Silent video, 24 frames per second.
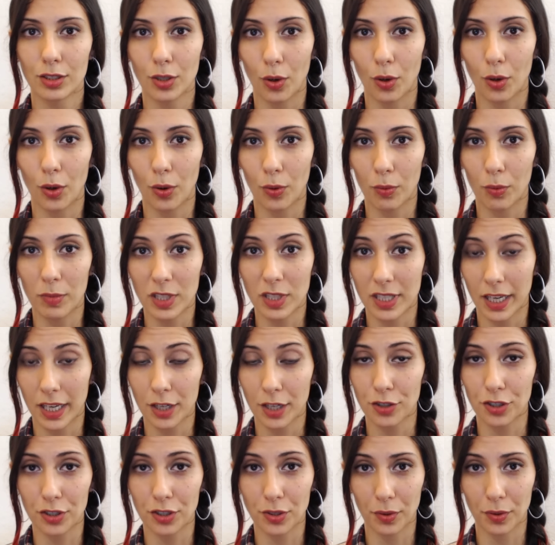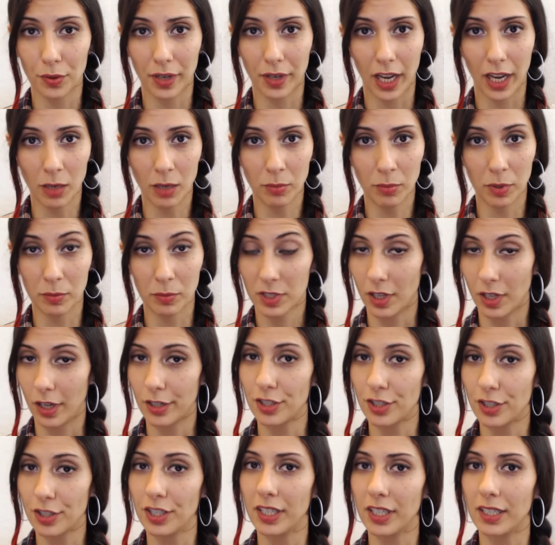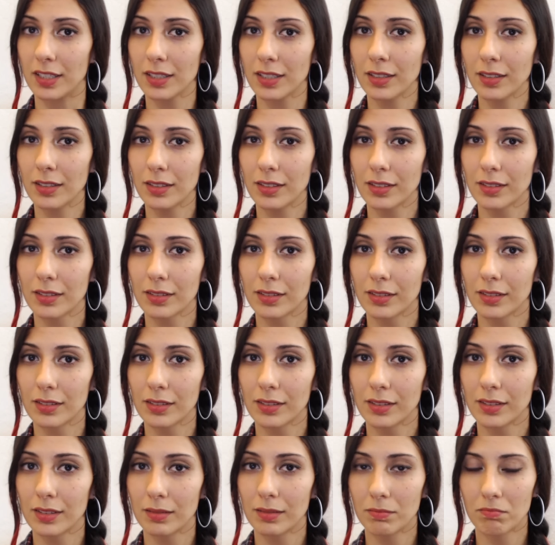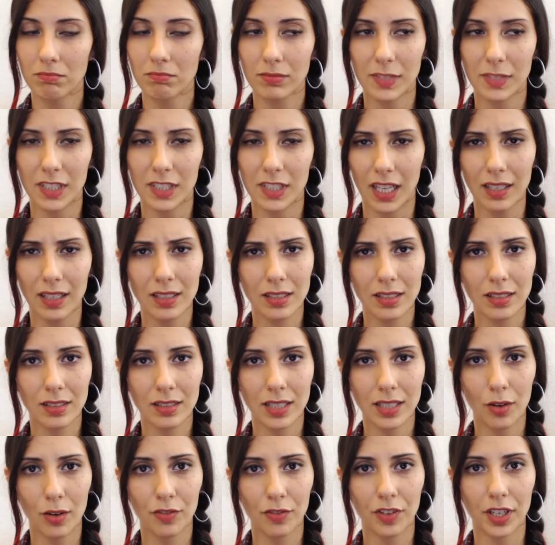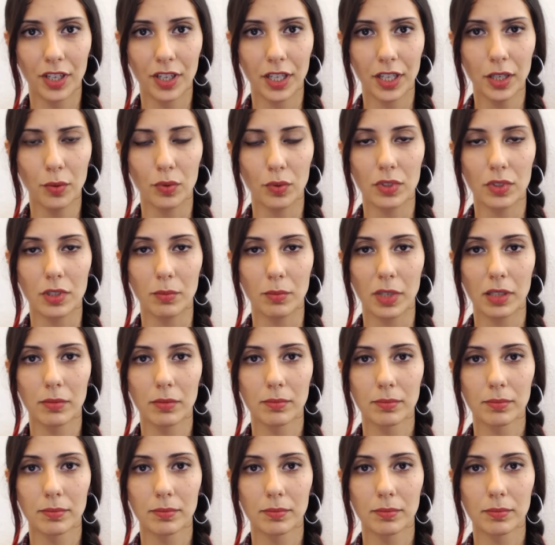So misandry is okay, but misogyny isn't? That doesn't sound very equal to me.